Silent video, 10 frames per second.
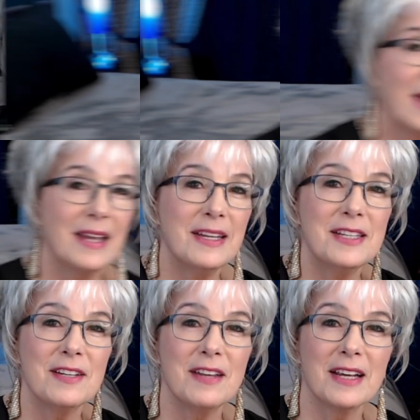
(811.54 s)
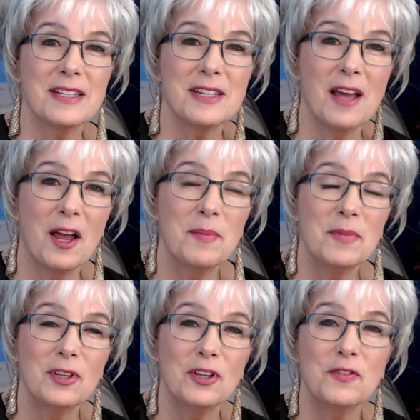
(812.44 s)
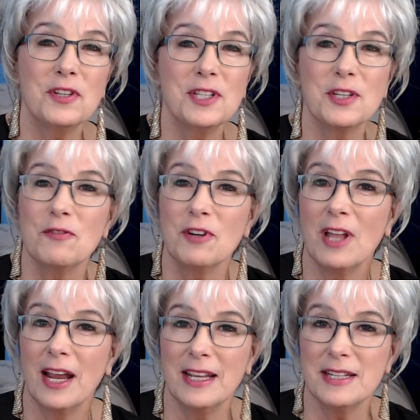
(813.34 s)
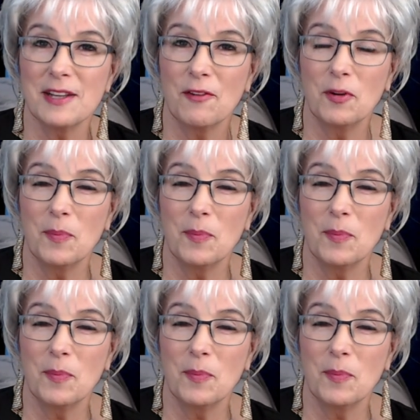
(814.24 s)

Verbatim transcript: And until next time, look for the silver linings,